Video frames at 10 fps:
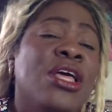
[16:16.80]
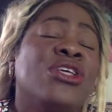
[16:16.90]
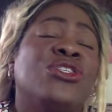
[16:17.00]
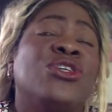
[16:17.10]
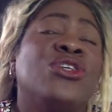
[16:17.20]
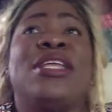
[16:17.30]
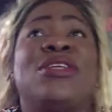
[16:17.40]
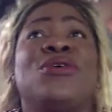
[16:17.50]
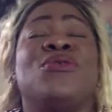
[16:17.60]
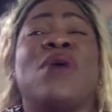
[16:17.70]
So,
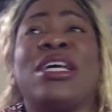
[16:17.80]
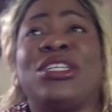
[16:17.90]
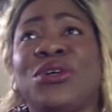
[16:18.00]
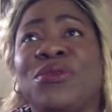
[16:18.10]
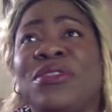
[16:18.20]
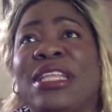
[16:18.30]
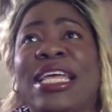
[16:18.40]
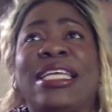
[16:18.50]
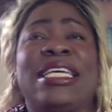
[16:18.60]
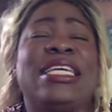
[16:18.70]
anywho, I showed the
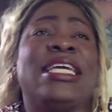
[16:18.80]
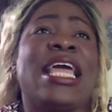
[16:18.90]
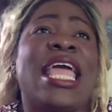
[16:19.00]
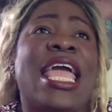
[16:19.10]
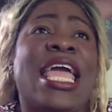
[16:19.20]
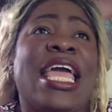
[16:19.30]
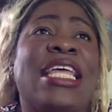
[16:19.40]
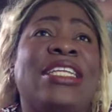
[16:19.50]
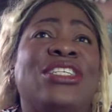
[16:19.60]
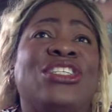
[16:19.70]
lady
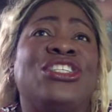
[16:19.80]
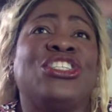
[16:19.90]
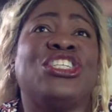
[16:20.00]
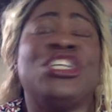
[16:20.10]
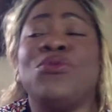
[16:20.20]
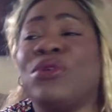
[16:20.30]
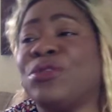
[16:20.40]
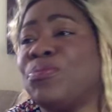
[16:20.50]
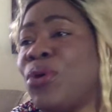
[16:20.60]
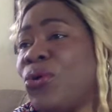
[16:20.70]
and she
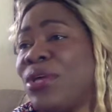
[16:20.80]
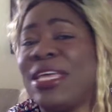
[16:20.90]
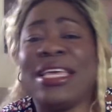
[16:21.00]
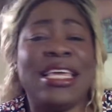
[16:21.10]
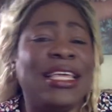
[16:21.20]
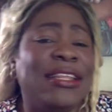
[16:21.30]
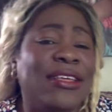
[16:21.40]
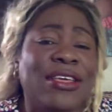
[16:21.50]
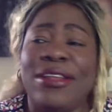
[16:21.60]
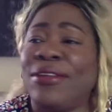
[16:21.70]
was poking in
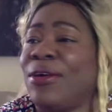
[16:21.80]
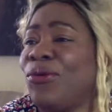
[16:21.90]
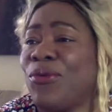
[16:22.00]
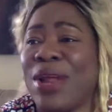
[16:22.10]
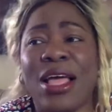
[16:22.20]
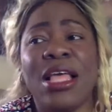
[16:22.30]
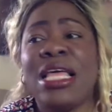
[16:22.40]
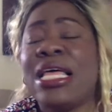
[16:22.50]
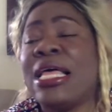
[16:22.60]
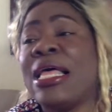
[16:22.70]
and around.
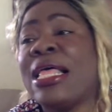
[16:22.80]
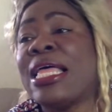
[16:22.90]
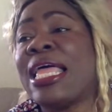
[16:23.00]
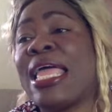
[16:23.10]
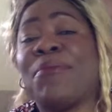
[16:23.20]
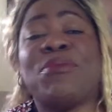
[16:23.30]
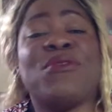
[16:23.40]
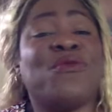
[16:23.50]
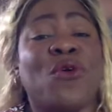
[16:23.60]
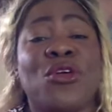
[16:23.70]

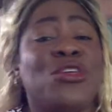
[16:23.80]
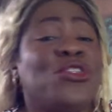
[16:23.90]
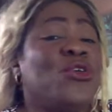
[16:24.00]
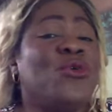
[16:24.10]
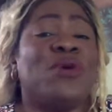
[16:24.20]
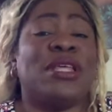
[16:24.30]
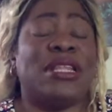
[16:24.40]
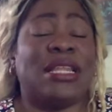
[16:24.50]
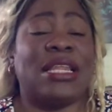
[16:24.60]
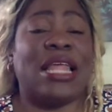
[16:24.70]
Before you knew it,
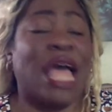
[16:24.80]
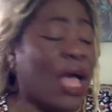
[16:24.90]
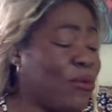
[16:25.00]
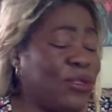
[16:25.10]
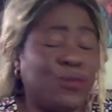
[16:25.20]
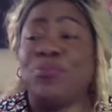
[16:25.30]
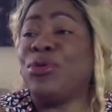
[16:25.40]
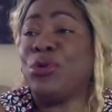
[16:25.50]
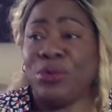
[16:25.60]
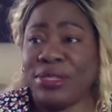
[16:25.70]
I was
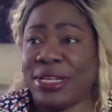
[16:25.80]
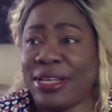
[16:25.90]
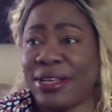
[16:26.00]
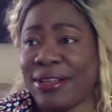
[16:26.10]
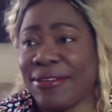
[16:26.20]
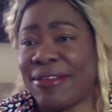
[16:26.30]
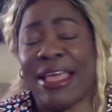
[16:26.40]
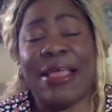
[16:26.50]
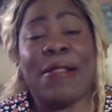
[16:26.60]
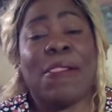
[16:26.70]
bruising.
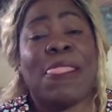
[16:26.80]
Okay.